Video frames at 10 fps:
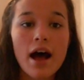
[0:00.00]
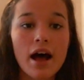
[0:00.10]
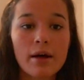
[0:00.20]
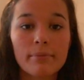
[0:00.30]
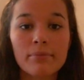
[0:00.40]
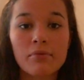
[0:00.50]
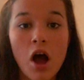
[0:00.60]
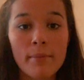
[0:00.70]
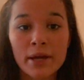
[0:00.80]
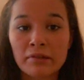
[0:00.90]

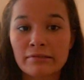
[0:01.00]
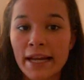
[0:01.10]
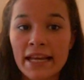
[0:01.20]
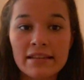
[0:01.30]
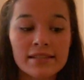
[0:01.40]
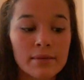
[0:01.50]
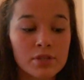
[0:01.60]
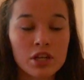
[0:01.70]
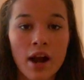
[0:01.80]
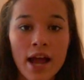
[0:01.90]
Comment, rate,
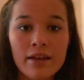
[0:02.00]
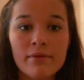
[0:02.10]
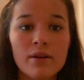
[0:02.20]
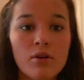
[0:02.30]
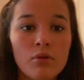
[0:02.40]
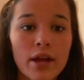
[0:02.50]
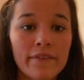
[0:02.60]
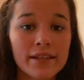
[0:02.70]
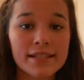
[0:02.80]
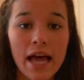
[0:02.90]
subscribe.
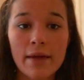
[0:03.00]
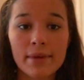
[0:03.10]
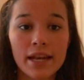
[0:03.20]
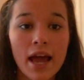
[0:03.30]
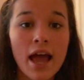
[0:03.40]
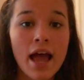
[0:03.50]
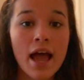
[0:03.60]
If it's, I